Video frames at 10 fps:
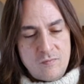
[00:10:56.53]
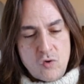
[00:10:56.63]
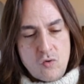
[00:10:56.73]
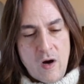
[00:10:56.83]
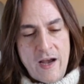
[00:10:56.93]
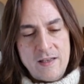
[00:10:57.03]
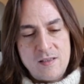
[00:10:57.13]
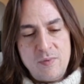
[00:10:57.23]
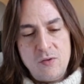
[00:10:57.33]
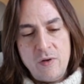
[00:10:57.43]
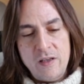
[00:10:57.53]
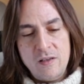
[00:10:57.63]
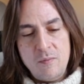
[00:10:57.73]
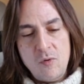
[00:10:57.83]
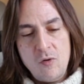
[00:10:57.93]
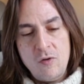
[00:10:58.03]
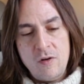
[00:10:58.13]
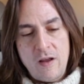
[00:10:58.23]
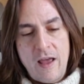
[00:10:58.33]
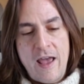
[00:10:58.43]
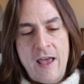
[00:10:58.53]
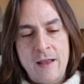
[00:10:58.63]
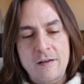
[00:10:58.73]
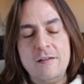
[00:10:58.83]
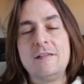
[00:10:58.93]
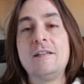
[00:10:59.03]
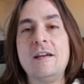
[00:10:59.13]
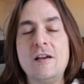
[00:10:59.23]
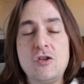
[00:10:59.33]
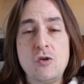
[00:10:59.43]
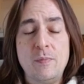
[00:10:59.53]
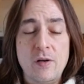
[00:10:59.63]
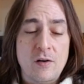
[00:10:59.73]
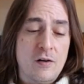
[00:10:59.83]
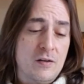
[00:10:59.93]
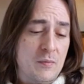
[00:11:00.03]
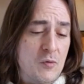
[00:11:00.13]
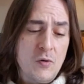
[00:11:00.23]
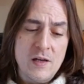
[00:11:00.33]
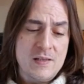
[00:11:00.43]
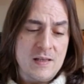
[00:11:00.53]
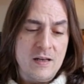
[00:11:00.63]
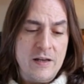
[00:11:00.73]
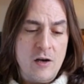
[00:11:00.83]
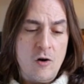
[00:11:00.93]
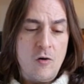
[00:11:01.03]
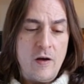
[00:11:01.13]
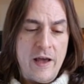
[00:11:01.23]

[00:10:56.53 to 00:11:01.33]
Trines between the moon and Jupiter, the moon is in Leo,